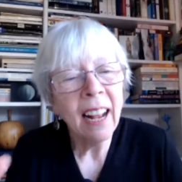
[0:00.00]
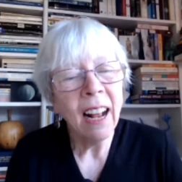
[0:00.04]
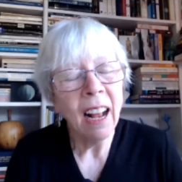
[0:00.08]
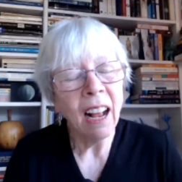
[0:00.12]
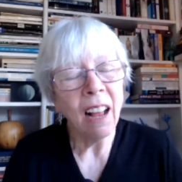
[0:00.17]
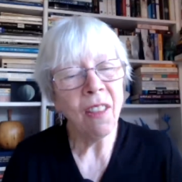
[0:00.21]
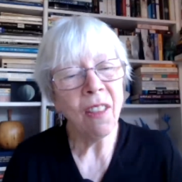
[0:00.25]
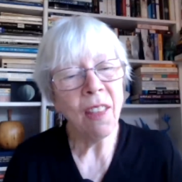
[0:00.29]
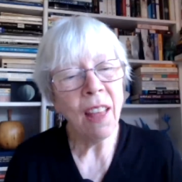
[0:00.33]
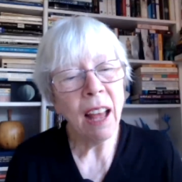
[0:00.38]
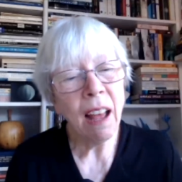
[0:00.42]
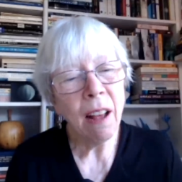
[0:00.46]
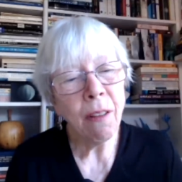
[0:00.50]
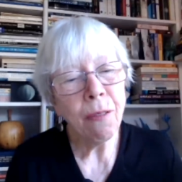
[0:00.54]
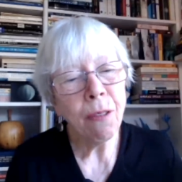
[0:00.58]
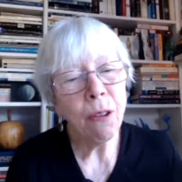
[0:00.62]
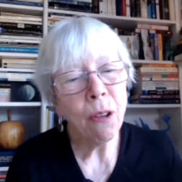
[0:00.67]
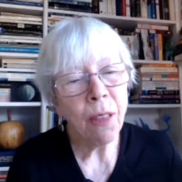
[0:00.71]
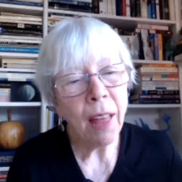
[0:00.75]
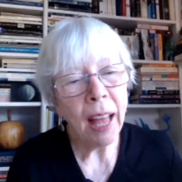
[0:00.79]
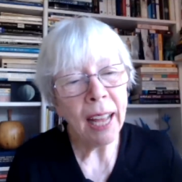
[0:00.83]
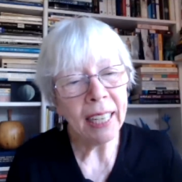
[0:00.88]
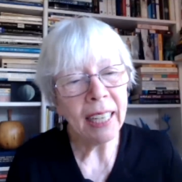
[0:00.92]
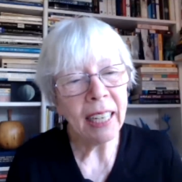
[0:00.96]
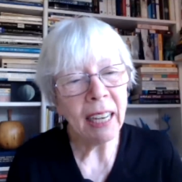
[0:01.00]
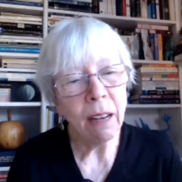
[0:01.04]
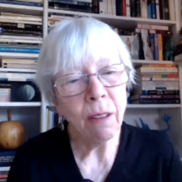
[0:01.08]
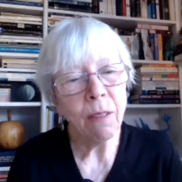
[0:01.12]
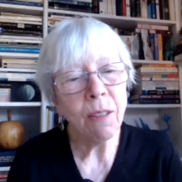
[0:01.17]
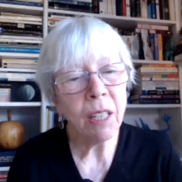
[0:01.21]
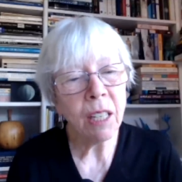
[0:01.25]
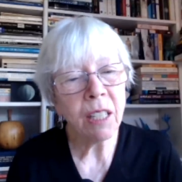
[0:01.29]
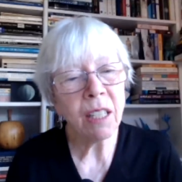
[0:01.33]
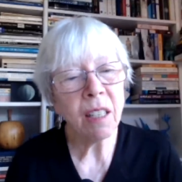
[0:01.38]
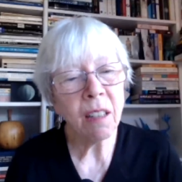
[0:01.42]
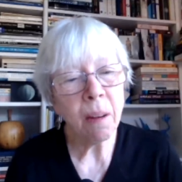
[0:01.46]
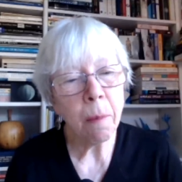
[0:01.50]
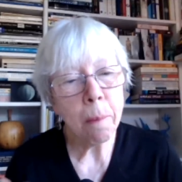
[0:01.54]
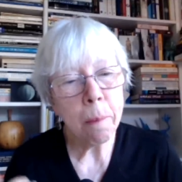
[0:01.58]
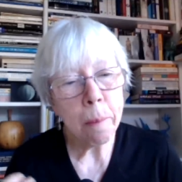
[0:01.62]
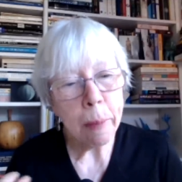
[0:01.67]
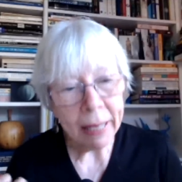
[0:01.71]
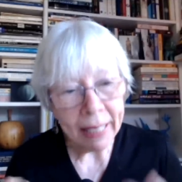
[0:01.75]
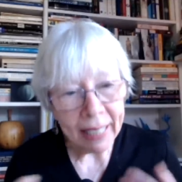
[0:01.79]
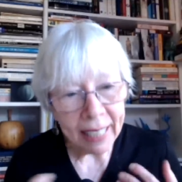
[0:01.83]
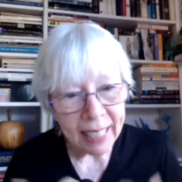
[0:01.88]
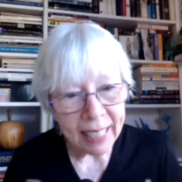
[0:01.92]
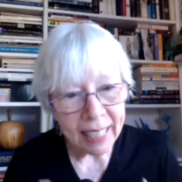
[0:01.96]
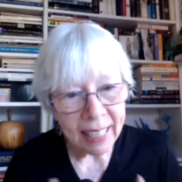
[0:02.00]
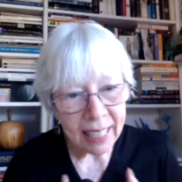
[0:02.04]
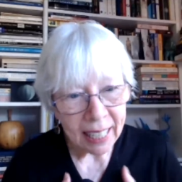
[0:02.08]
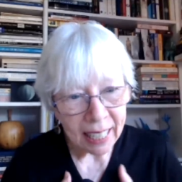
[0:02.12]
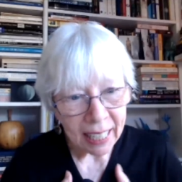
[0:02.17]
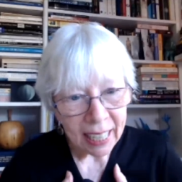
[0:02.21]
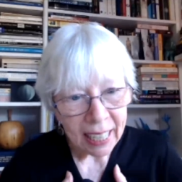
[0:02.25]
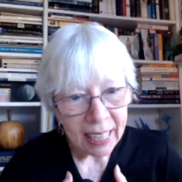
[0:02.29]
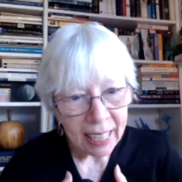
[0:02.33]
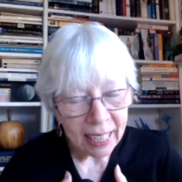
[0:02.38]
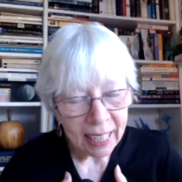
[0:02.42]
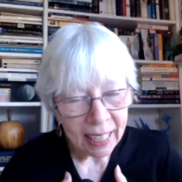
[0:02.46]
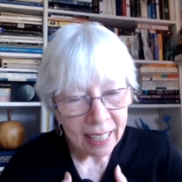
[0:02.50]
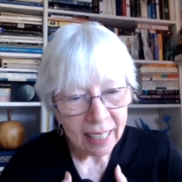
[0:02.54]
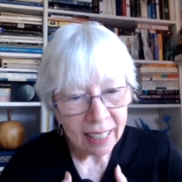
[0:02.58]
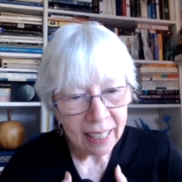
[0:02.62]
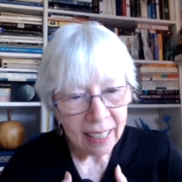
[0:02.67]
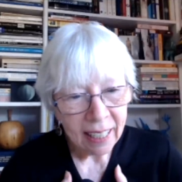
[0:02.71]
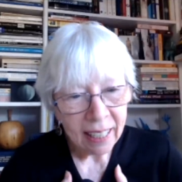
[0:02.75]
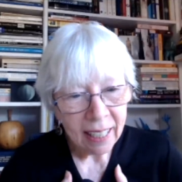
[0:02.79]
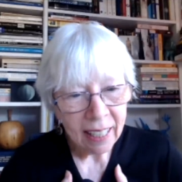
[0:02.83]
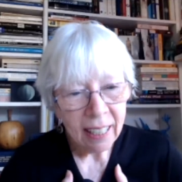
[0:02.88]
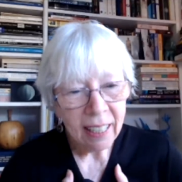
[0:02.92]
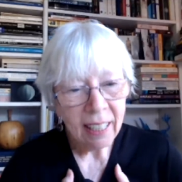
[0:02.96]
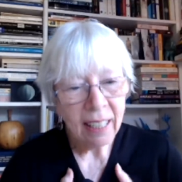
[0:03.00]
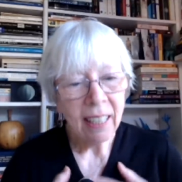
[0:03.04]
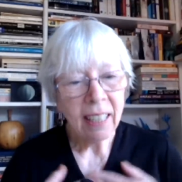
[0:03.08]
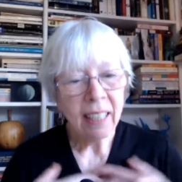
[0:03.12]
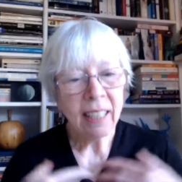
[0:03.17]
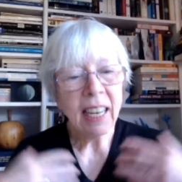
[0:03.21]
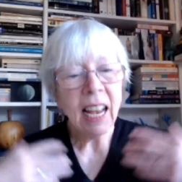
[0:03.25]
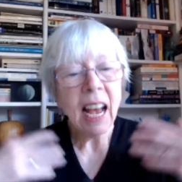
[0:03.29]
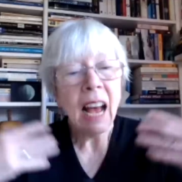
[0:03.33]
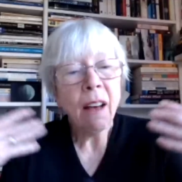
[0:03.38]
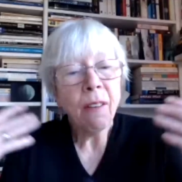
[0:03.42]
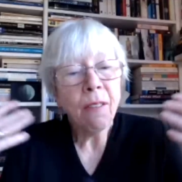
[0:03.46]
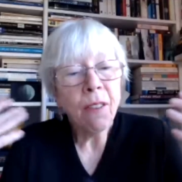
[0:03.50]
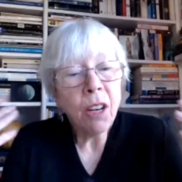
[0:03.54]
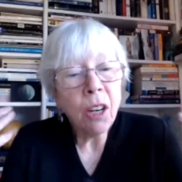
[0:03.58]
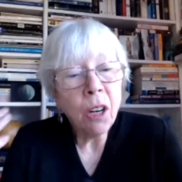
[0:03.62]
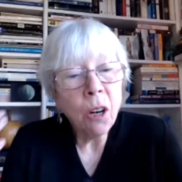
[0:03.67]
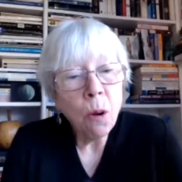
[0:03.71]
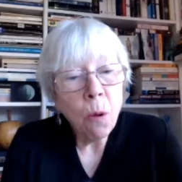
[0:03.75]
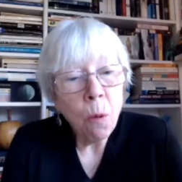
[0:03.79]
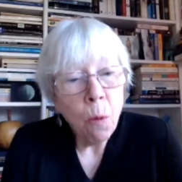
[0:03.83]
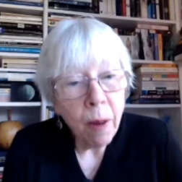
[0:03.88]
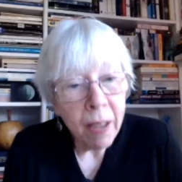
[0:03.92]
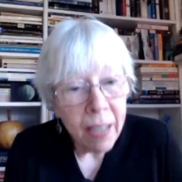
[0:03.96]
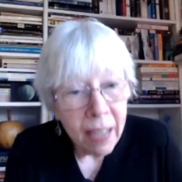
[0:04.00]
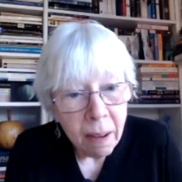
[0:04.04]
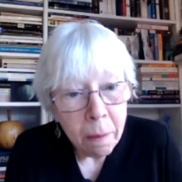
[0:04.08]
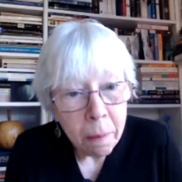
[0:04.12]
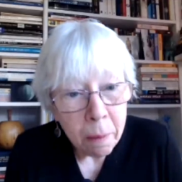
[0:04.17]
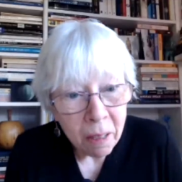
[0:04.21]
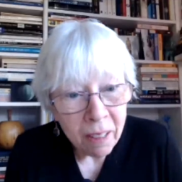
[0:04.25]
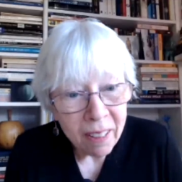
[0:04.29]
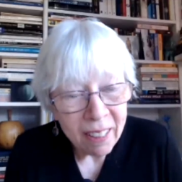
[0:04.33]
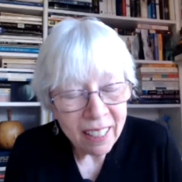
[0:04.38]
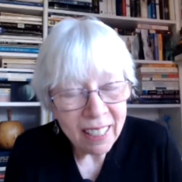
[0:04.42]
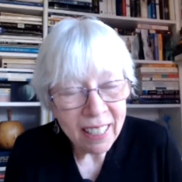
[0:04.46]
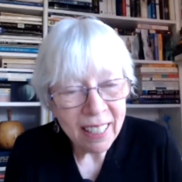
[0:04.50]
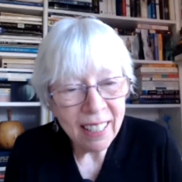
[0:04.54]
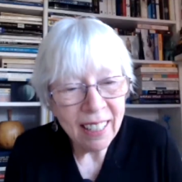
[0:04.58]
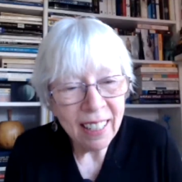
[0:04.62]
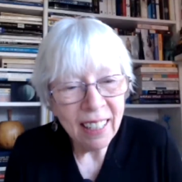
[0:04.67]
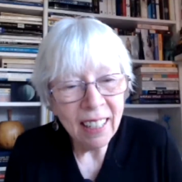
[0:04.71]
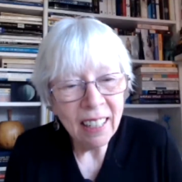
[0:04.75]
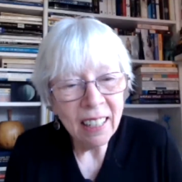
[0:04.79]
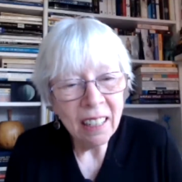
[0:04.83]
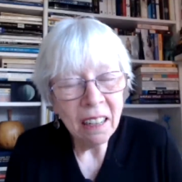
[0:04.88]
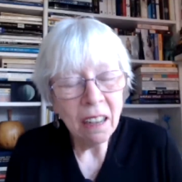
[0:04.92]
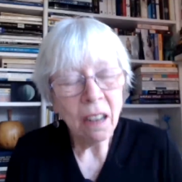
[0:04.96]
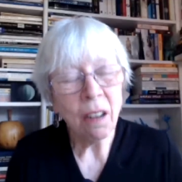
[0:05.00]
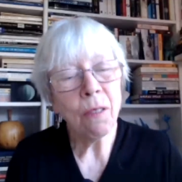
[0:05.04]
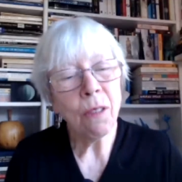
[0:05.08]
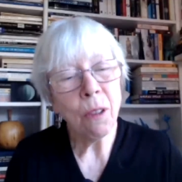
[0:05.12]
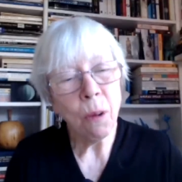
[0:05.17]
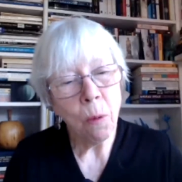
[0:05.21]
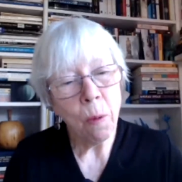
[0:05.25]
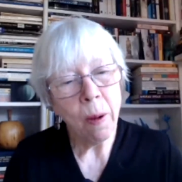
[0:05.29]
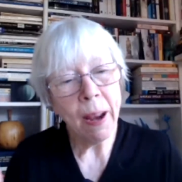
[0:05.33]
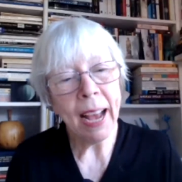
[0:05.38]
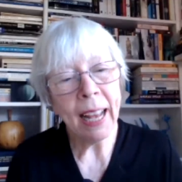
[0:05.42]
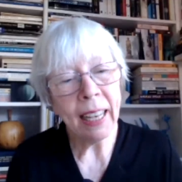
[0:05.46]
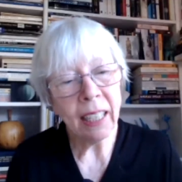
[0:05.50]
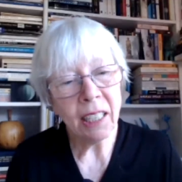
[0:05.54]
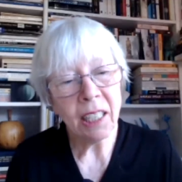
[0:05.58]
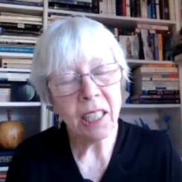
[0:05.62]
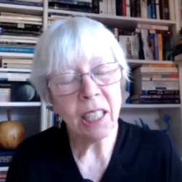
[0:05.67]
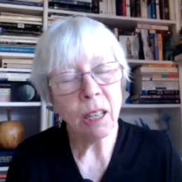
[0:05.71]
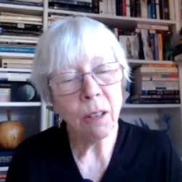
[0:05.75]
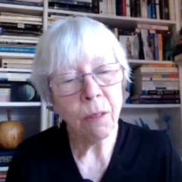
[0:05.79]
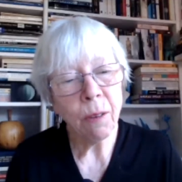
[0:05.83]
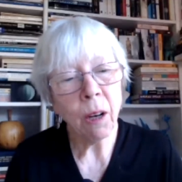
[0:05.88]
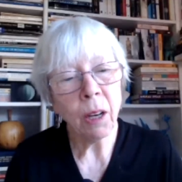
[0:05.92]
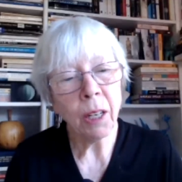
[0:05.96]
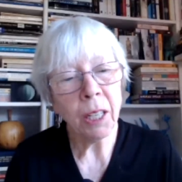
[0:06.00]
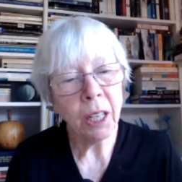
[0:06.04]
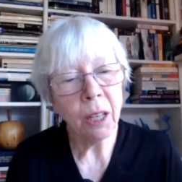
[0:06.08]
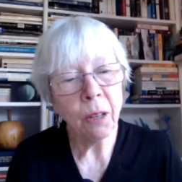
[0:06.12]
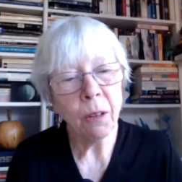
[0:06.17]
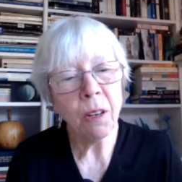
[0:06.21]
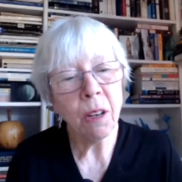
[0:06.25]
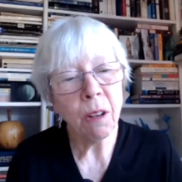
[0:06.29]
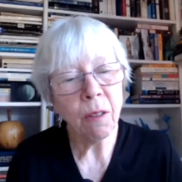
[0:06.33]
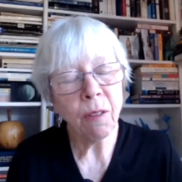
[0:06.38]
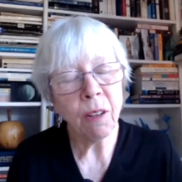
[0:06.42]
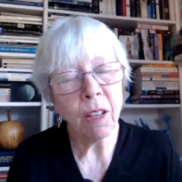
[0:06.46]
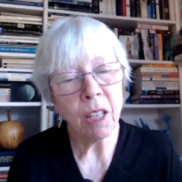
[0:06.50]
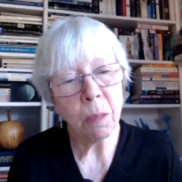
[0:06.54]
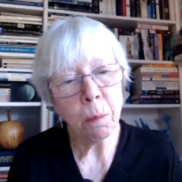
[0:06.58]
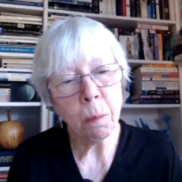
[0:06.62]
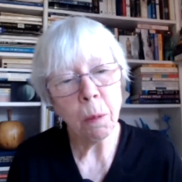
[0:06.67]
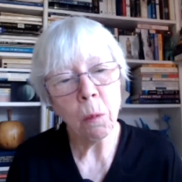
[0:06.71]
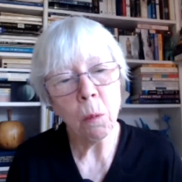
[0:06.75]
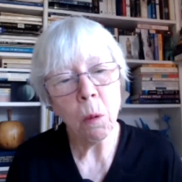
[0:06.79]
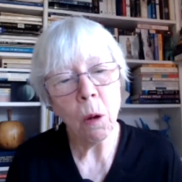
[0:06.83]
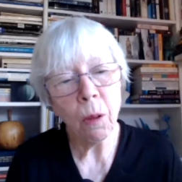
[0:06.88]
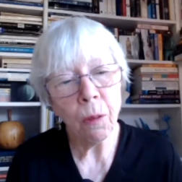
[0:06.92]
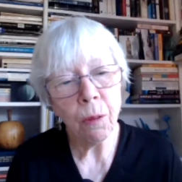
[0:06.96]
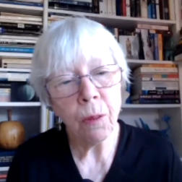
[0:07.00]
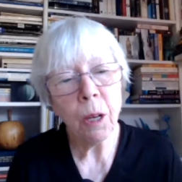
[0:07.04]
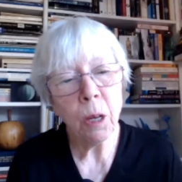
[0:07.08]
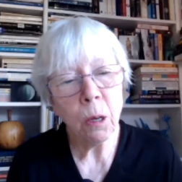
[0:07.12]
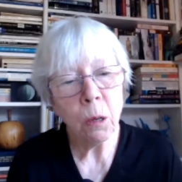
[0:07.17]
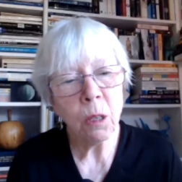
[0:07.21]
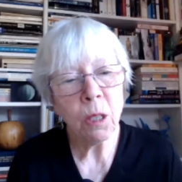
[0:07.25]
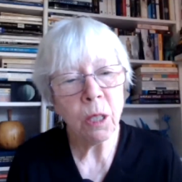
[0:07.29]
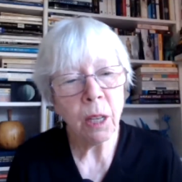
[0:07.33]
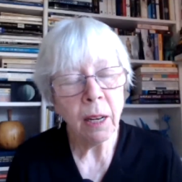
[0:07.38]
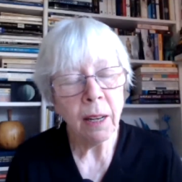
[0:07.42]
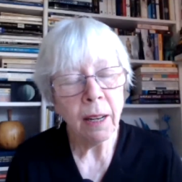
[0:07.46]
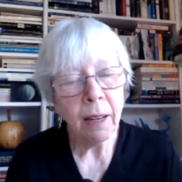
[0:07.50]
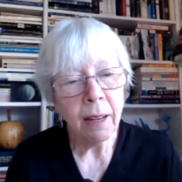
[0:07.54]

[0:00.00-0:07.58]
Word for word: And therefore, that gives us an ability to have an agreement of the reality of our universe. But what those